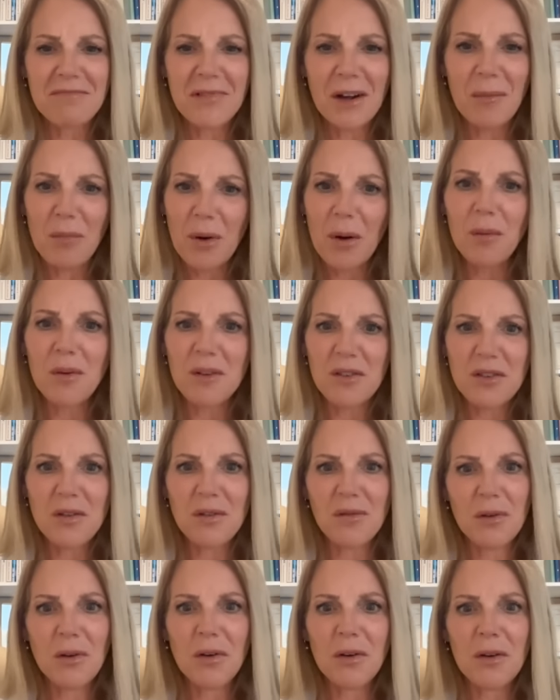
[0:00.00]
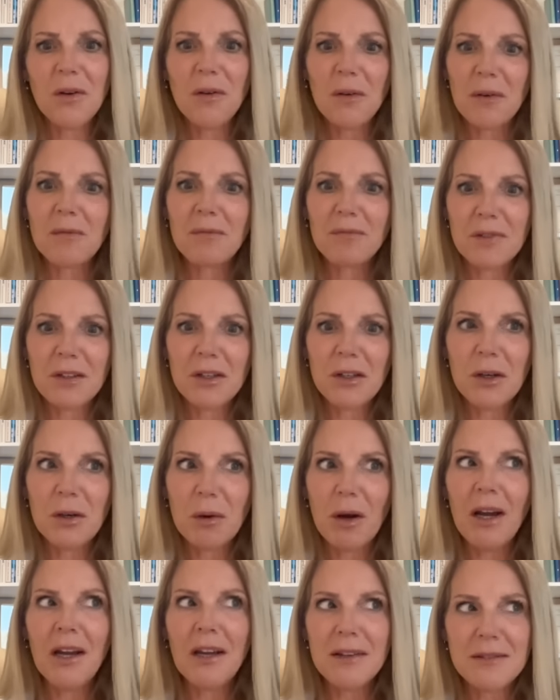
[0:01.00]
I probably should have gone, oh, you know,
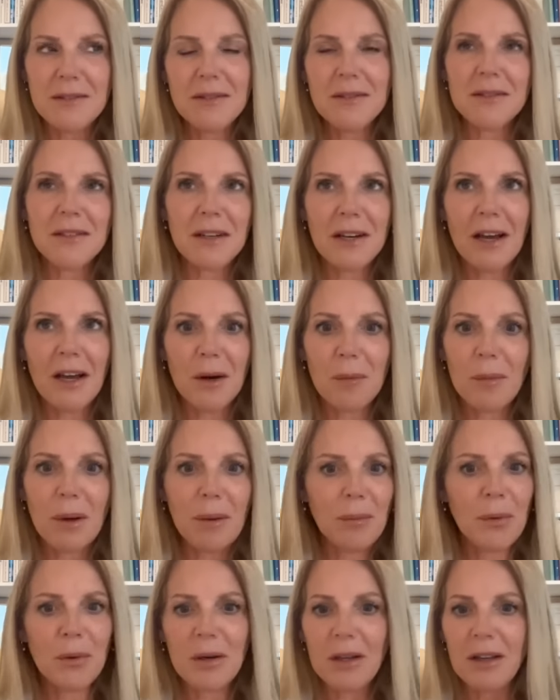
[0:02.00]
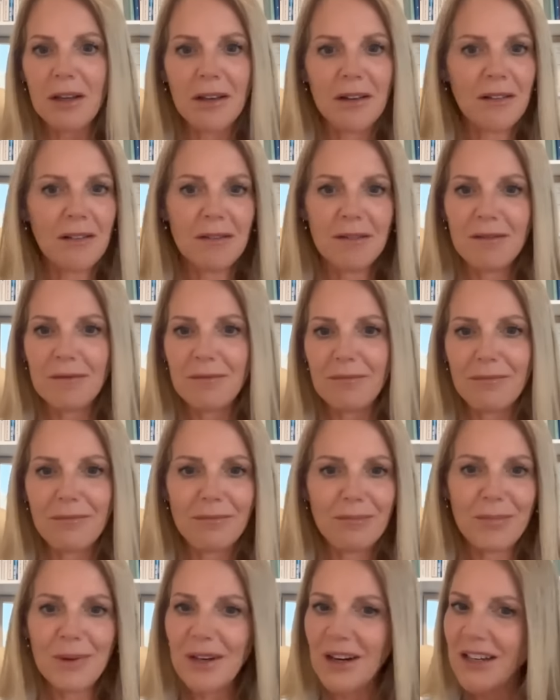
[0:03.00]
I existed out of my body, and
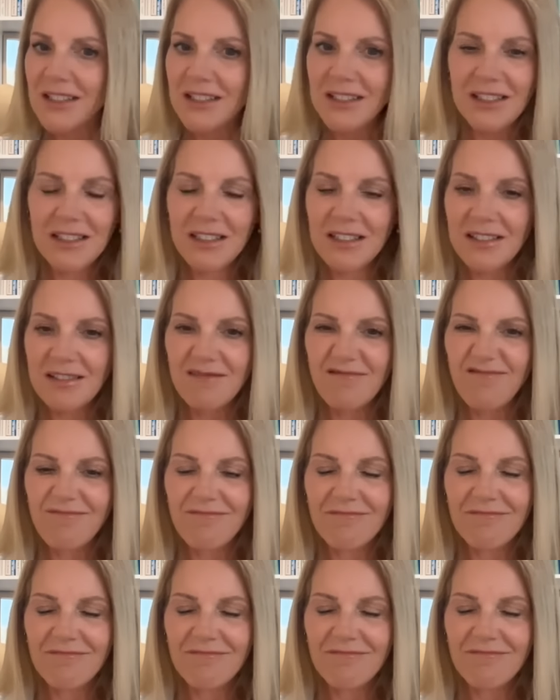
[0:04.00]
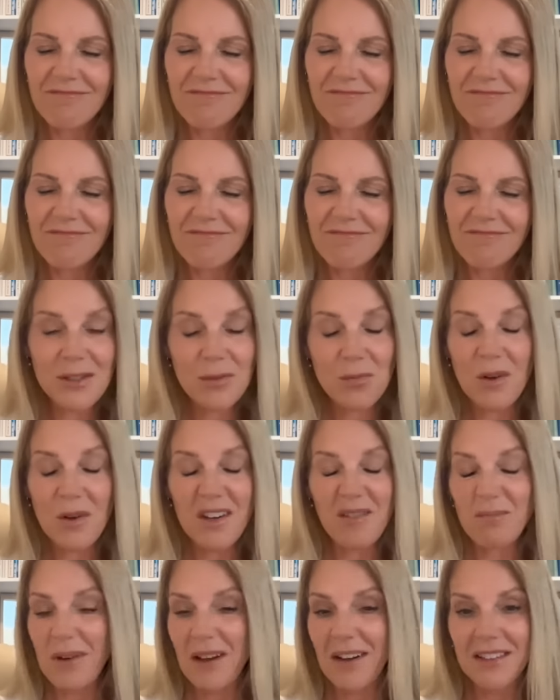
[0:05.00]
but I just
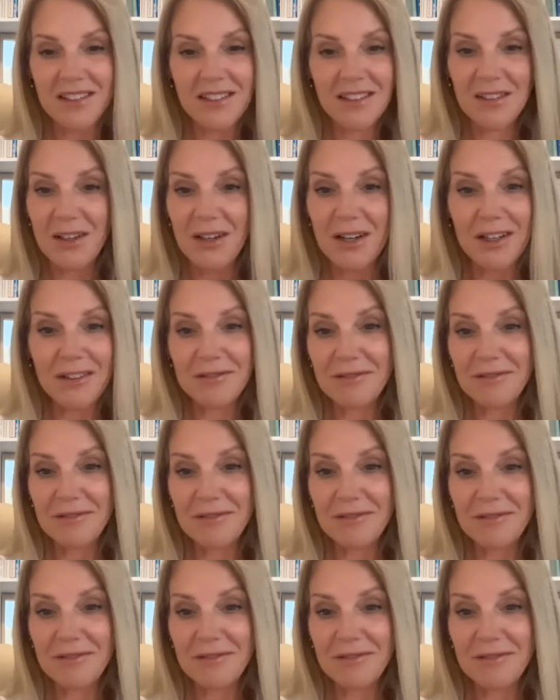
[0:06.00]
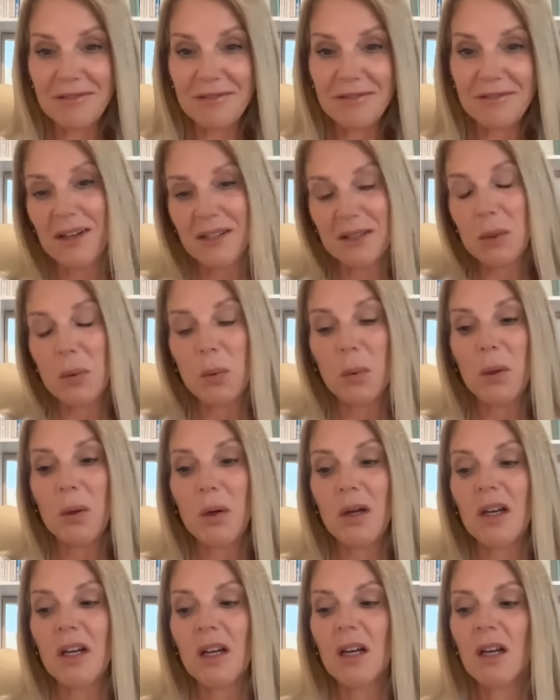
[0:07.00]
went back to life and went back to
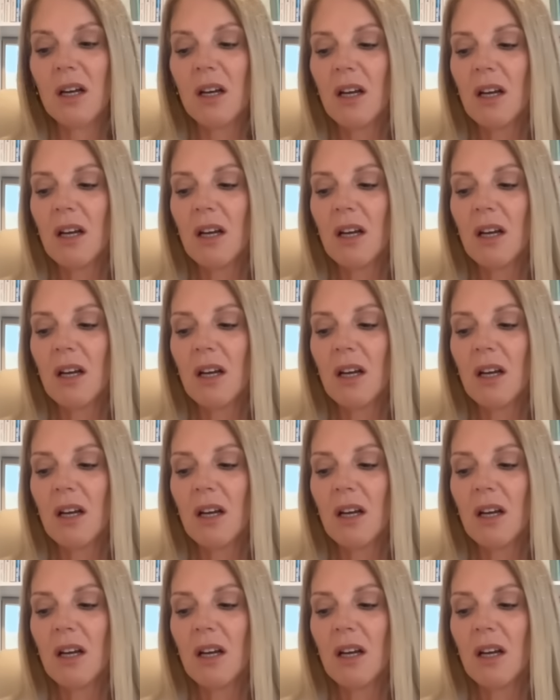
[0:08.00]
work.